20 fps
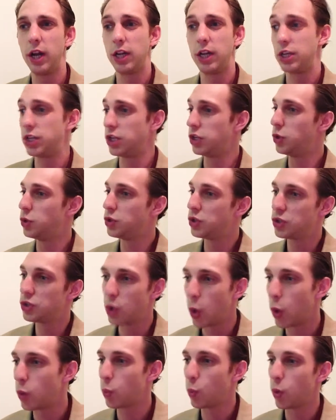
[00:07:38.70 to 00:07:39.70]
to use his
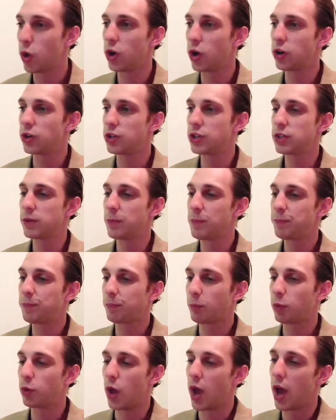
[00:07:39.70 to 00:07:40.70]
own words,
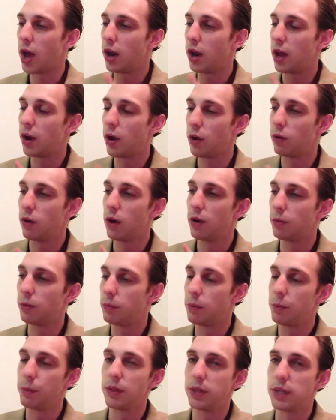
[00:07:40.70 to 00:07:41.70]
I don't
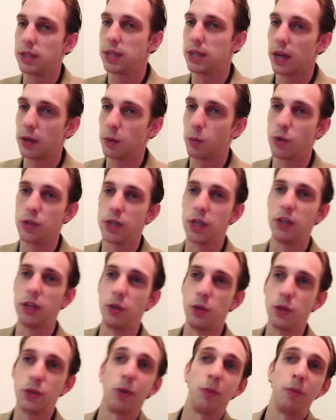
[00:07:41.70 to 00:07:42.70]
remember the exact words that he
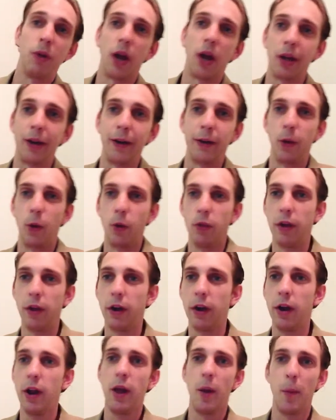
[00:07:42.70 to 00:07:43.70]
used, so I'm not going to go
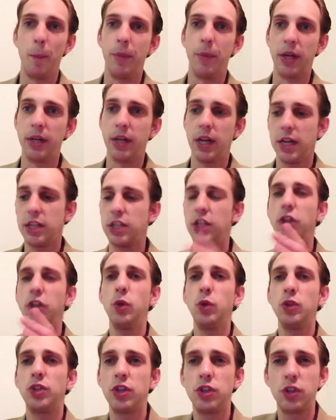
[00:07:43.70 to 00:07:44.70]
there. But to
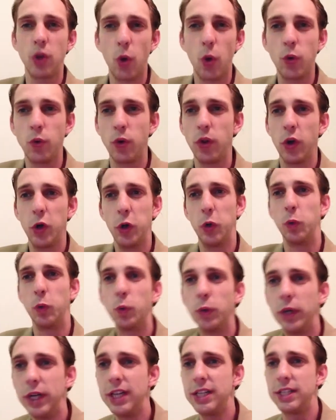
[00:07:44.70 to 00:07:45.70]
use his own
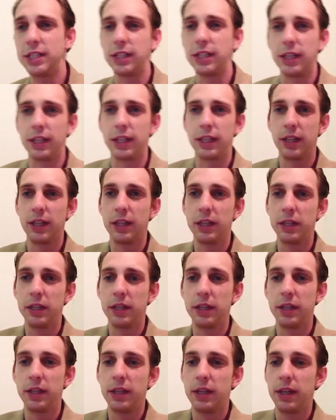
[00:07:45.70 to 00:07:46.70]
reasoning,
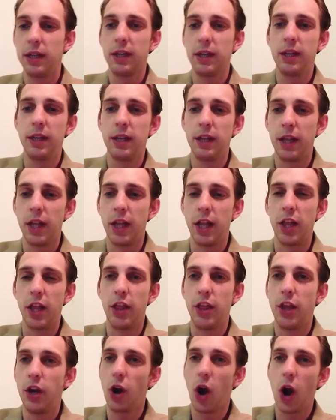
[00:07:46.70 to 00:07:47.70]

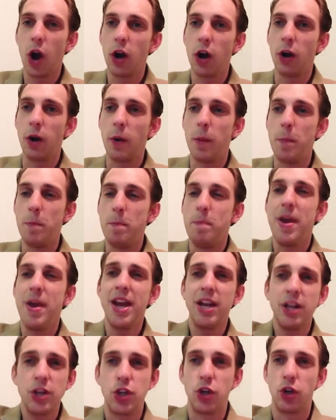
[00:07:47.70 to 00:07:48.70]
there are
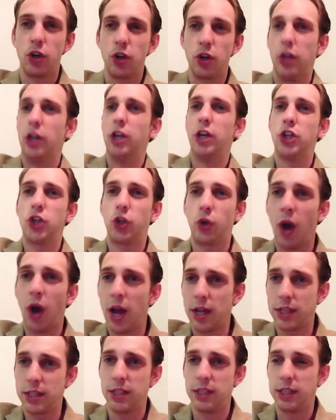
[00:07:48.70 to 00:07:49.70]
major
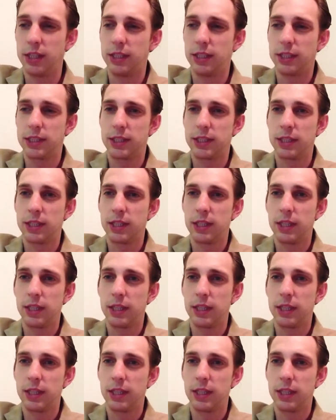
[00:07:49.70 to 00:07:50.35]
atrocities